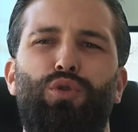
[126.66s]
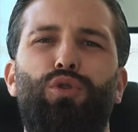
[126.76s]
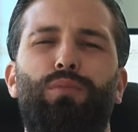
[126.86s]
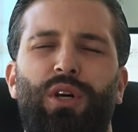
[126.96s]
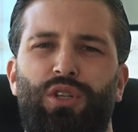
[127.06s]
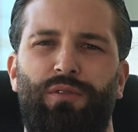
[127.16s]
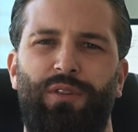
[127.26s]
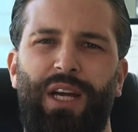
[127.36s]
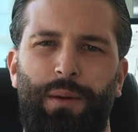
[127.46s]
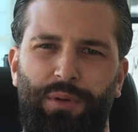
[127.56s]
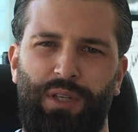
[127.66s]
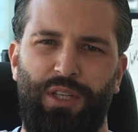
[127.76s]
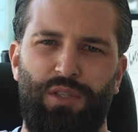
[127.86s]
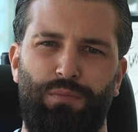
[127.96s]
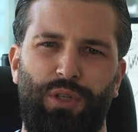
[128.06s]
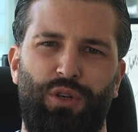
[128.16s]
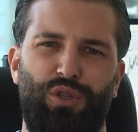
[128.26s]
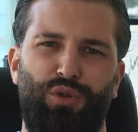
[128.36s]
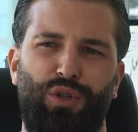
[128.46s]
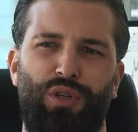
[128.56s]
too much of a capitalism, but
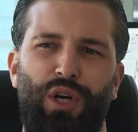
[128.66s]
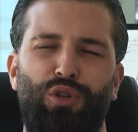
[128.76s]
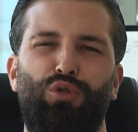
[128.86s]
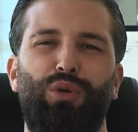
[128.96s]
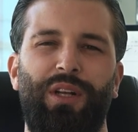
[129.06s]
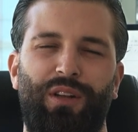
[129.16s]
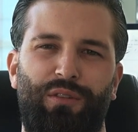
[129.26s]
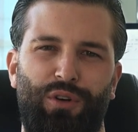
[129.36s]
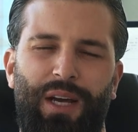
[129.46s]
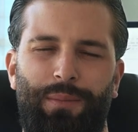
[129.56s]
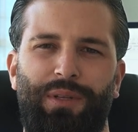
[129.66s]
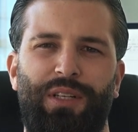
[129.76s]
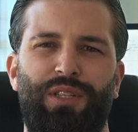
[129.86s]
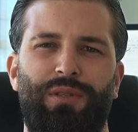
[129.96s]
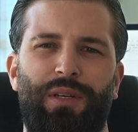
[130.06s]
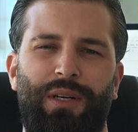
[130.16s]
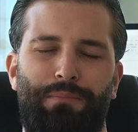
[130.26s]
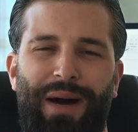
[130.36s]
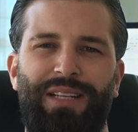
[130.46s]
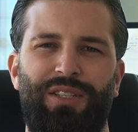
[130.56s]
also not too little of a capitalistic
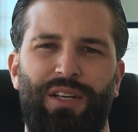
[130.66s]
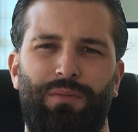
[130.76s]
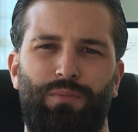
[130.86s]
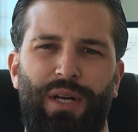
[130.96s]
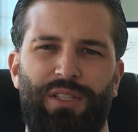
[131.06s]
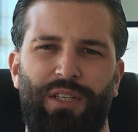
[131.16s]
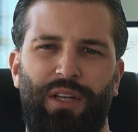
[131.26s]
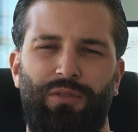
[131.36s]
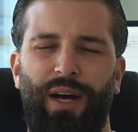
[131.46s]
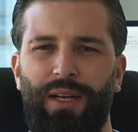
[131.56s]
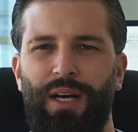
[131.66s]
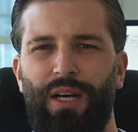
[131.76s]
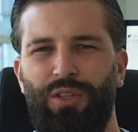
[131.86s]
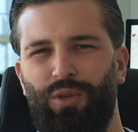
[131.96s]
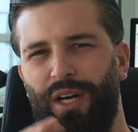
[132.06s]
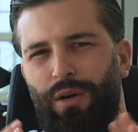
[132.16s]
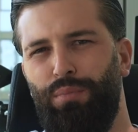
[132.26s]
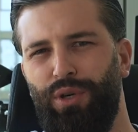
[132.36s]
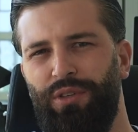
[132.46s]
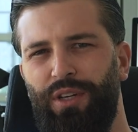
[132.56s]
mindset, basically, right? To kind of
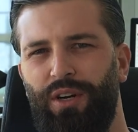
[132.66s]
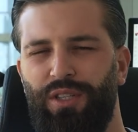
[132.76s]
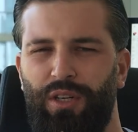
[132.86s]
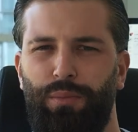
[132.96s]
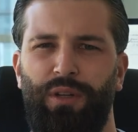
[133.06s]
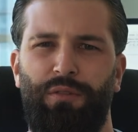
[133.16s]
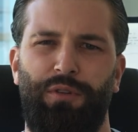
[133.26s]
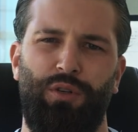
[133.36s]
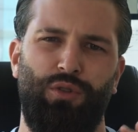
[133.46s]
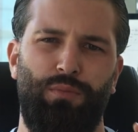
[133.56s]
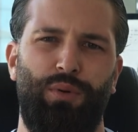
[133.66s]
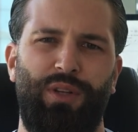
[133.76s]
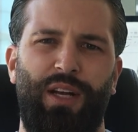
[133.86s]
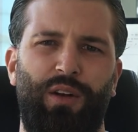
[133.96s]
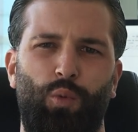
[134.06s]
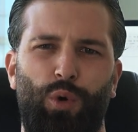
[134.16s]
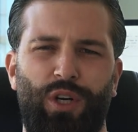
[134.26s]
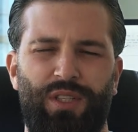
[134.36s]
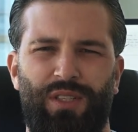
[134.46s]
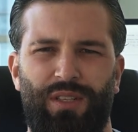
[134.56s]
put it there. It's a little bit difficult to put that in
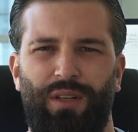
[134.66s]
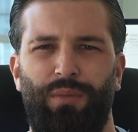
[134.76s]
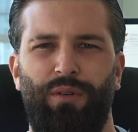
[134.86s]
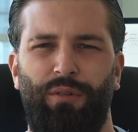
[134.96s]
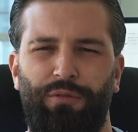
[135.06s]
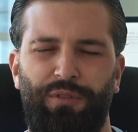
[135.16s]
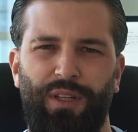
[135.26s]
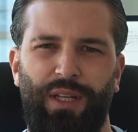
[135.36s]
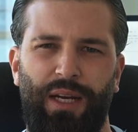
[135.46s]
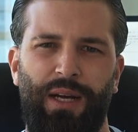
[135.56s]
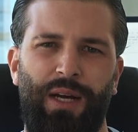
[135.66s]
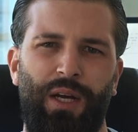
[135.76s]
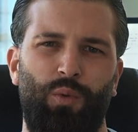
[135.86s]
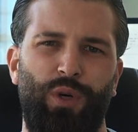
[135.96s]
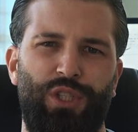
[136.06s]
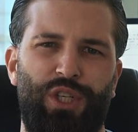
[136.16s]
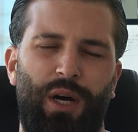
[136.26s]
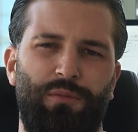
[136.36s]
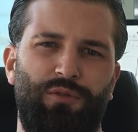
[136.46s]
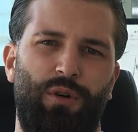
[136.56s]
words. It's a little bit of a feeling which
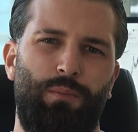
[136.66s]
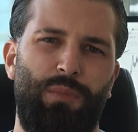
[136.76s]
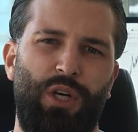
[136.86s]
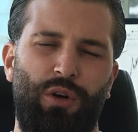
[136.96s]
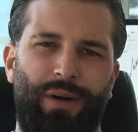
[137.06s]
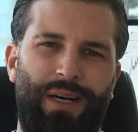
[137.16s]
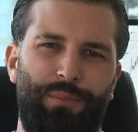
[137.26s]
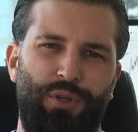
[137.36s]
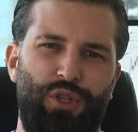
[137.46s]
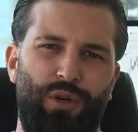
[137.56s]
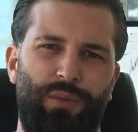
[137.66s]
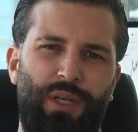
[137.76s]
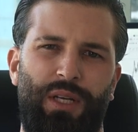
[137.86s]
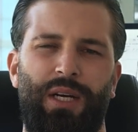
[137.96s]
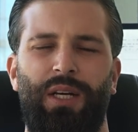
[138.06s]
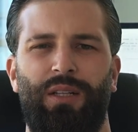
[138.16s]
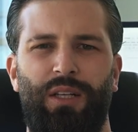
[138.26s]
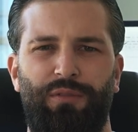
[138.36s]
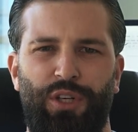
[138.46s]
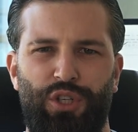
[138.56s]
comes from me growing up in Germany,
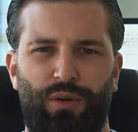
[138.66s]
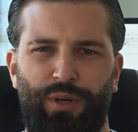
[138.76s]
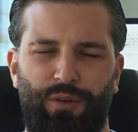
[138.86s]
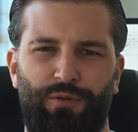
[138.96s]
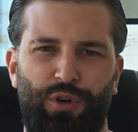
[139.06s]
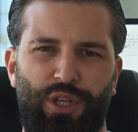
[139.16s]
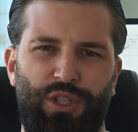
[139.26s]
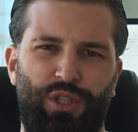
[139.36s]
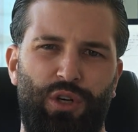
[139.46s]
leaving Germany 4 years